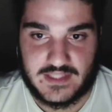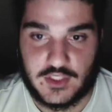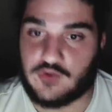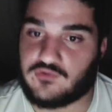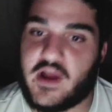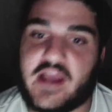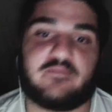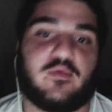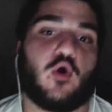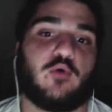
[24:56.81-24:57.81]
That's a
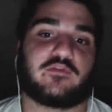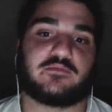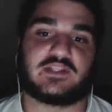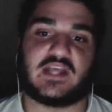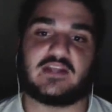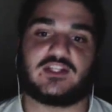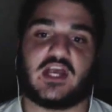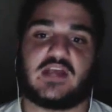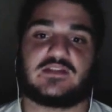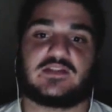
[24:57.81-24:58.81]
great ball from
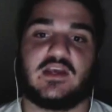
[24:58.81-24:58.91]
Sanchez.